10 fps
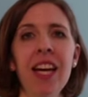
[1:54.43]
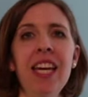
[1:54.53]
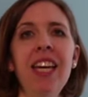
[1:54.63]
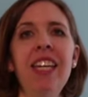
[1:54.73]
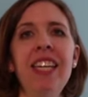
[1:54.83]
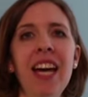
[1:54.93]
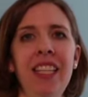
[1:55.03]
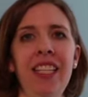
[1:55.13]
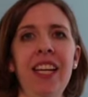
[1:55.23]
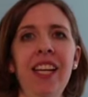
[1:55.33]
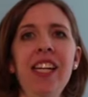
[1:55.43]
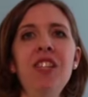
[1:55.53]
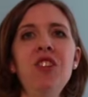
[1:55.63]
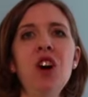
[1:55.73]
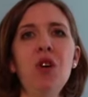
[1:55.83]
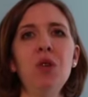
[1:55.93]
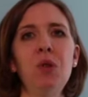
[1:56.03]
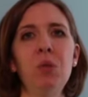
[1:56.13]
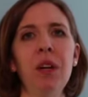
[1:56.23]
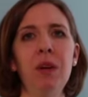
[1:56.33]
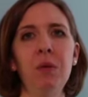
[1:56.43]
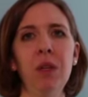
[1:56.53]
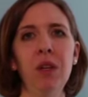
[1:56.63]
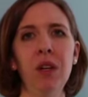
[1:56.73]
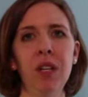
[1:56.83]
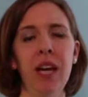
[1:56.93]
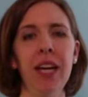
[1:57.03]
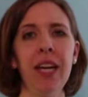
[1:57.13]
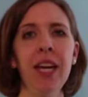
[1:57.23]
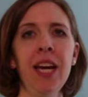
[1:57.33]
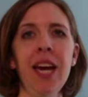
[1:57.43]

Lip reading: He gets it. He knows what it will look like.